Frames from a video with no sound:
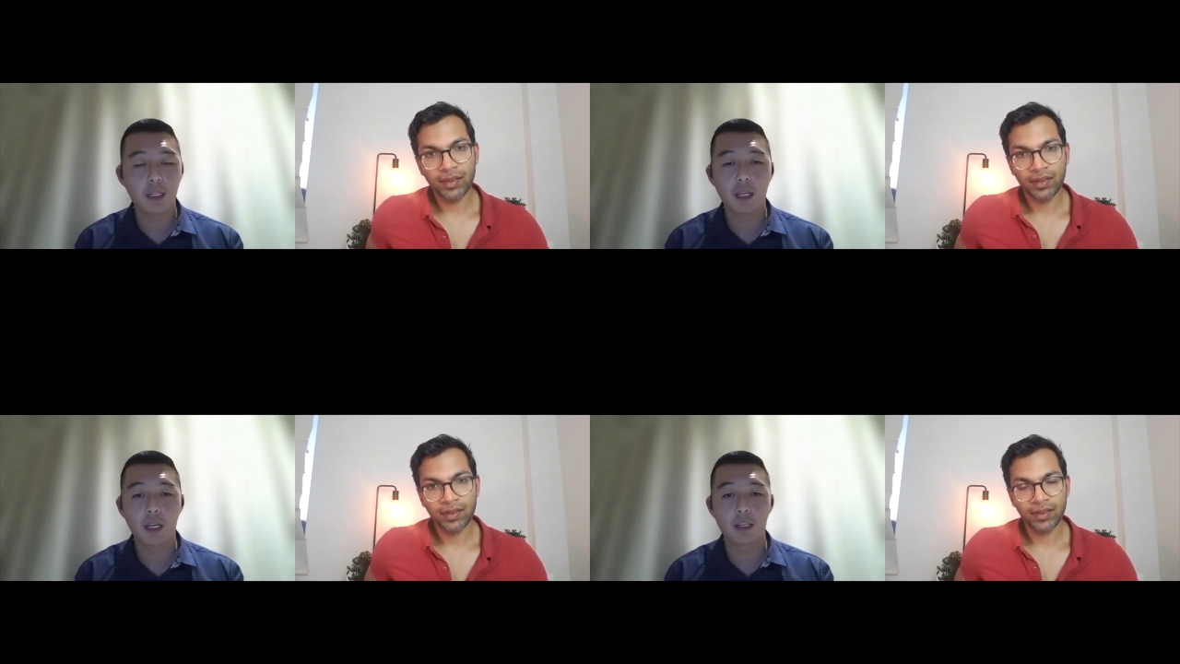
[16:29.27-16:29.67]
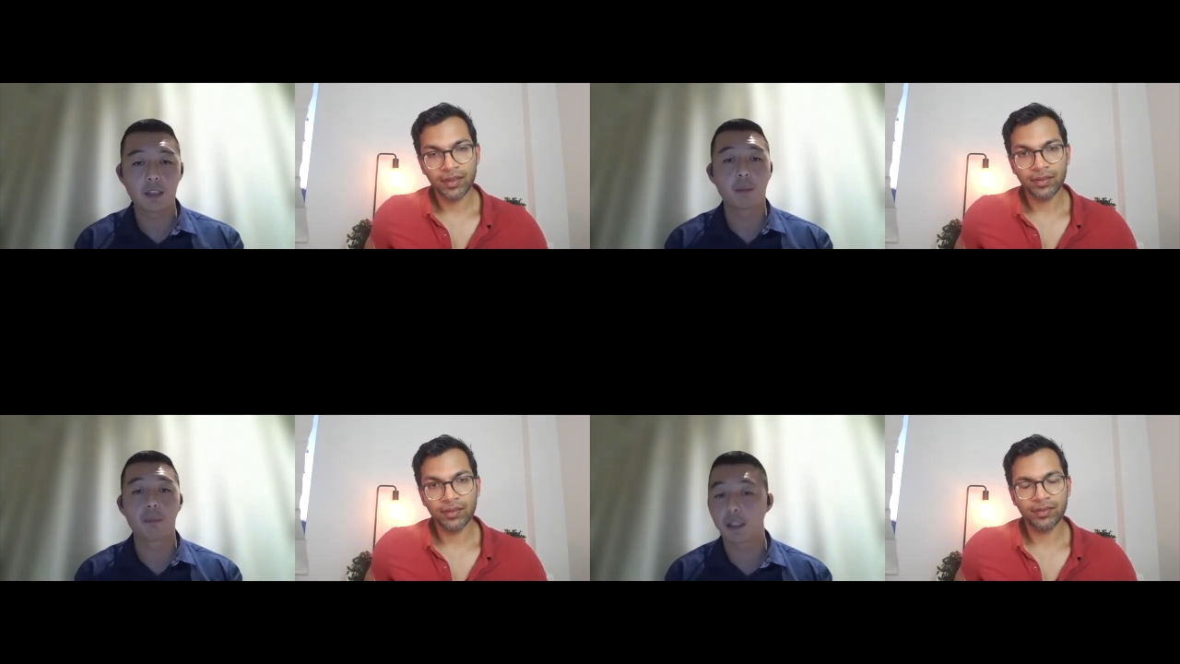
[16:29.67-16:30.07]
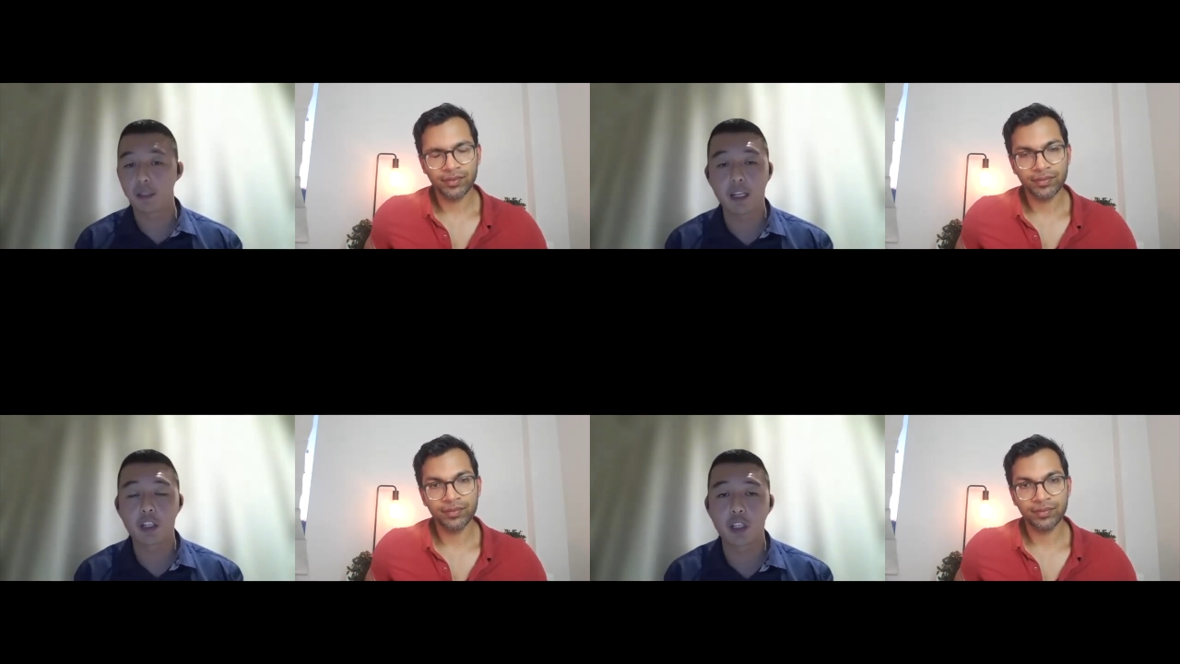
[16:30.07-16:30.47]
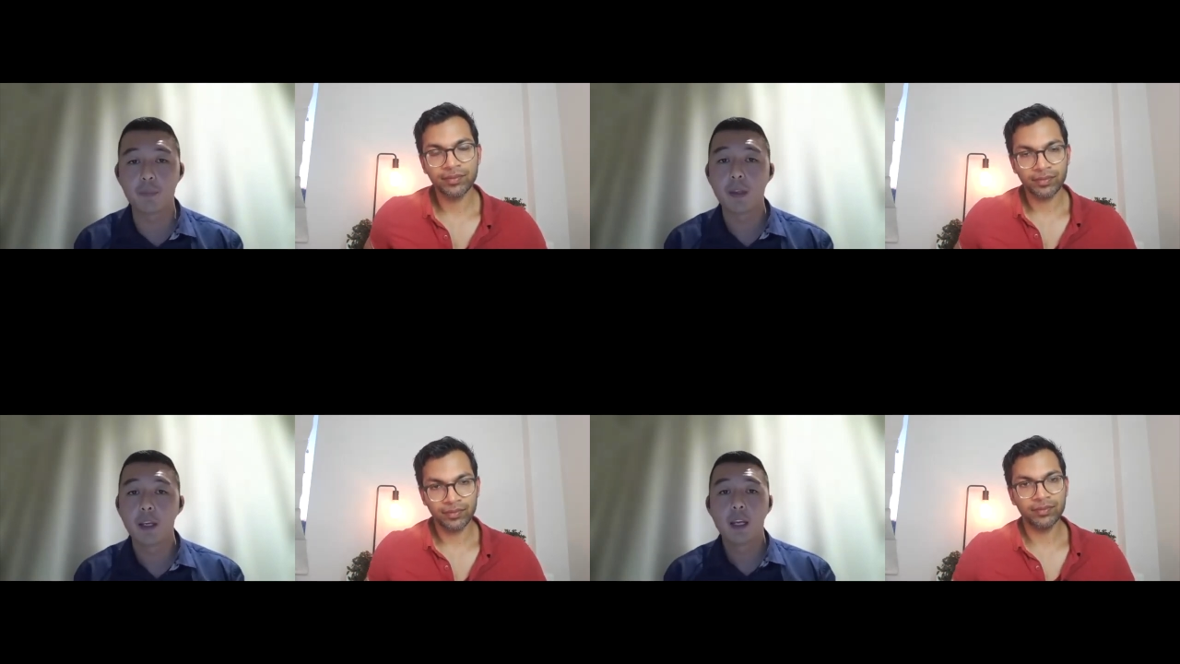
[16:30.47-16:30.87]
Speaker 1: uh,
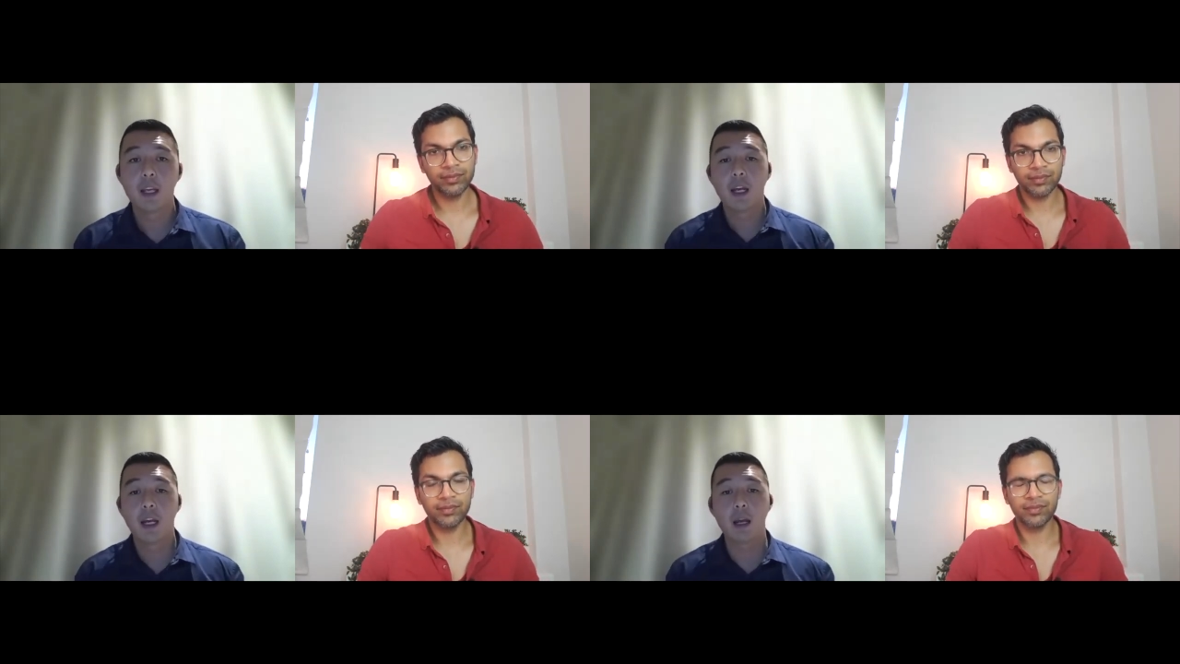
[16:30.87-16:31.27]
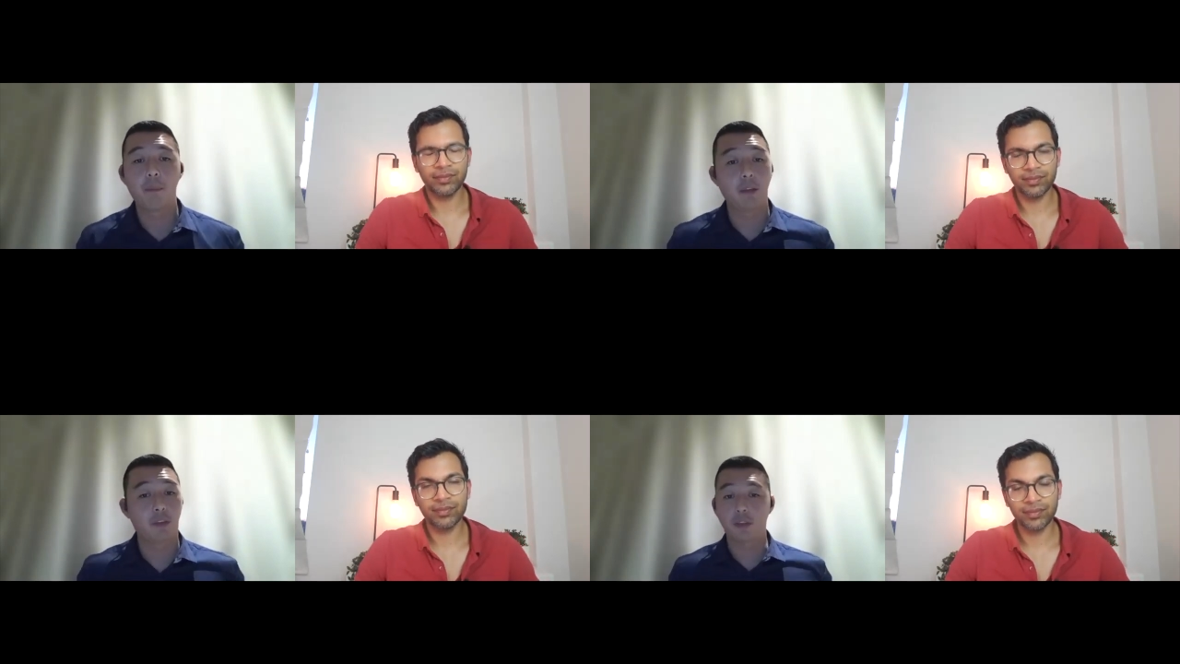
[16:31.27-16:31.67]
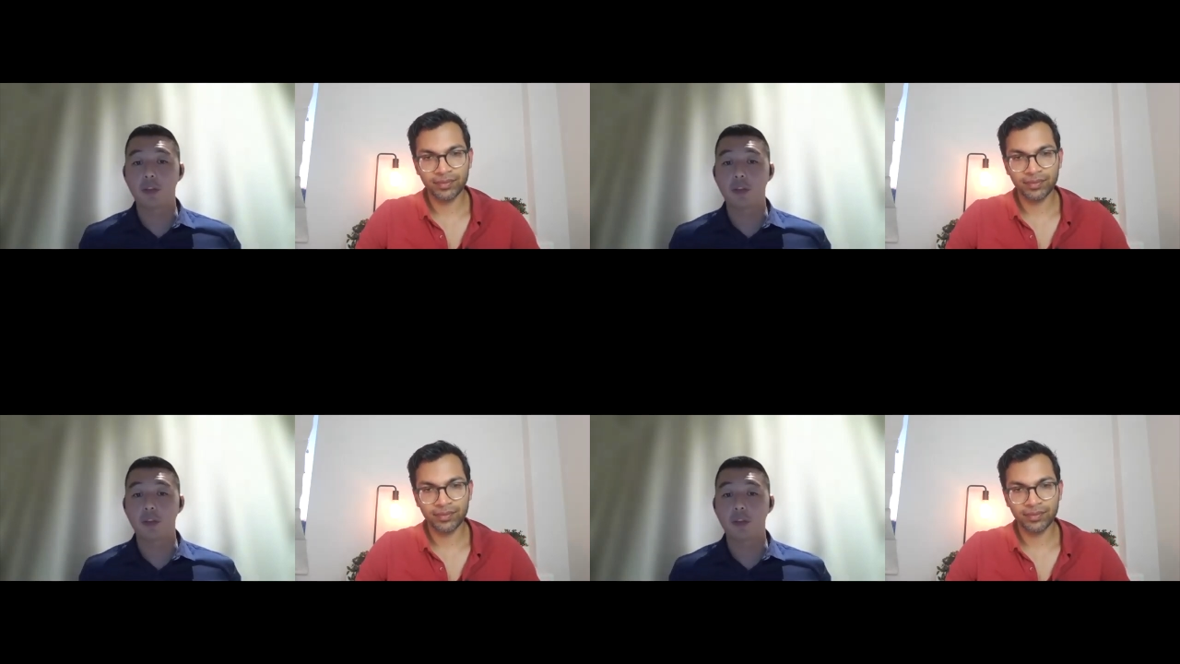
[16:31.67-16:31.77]
subluxation, um, if he's got